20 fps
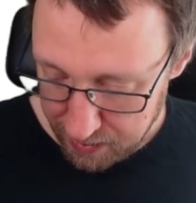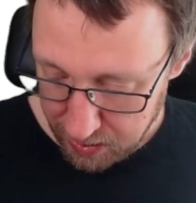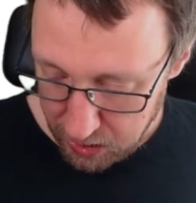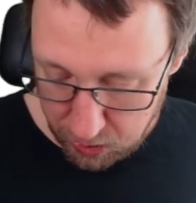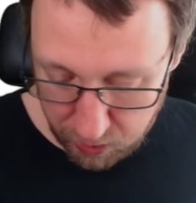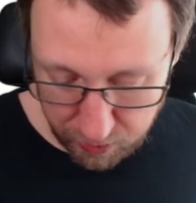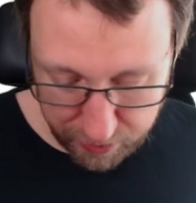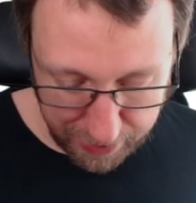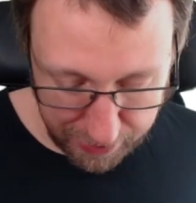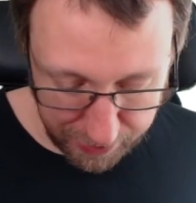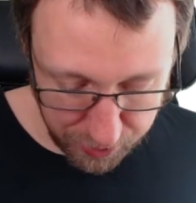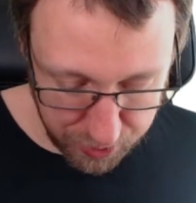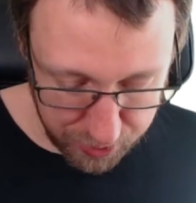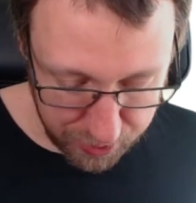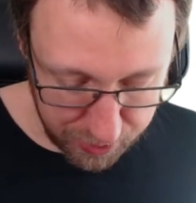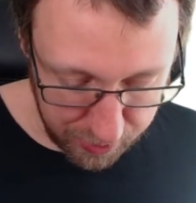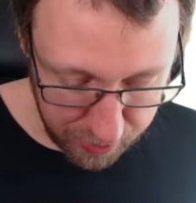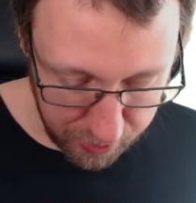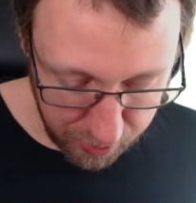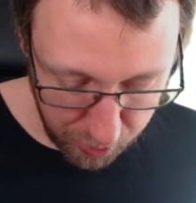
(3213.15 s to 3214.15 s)

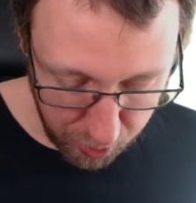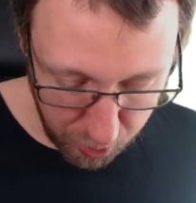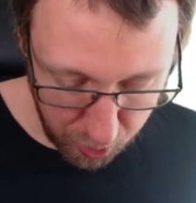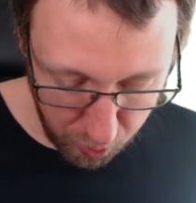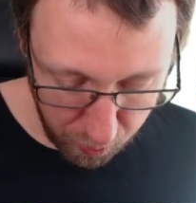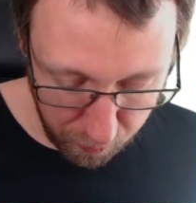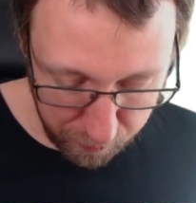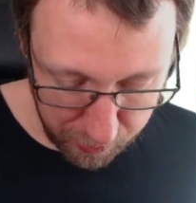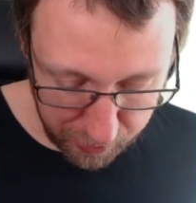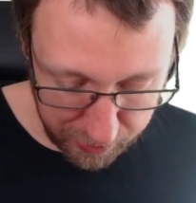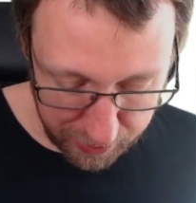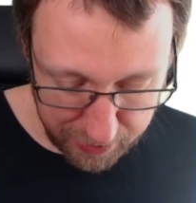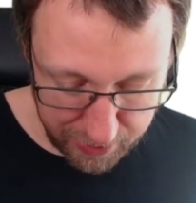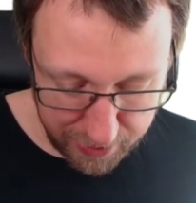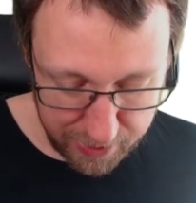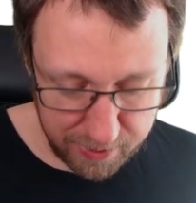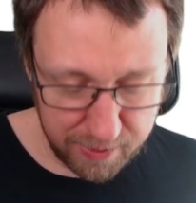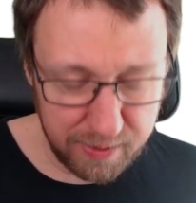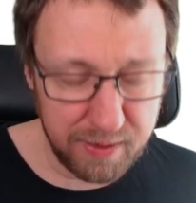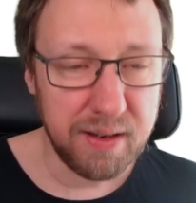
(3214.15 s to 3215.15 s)
connection over
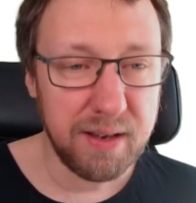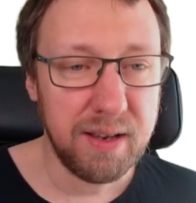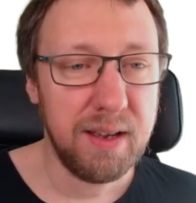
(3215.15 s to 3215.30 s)
here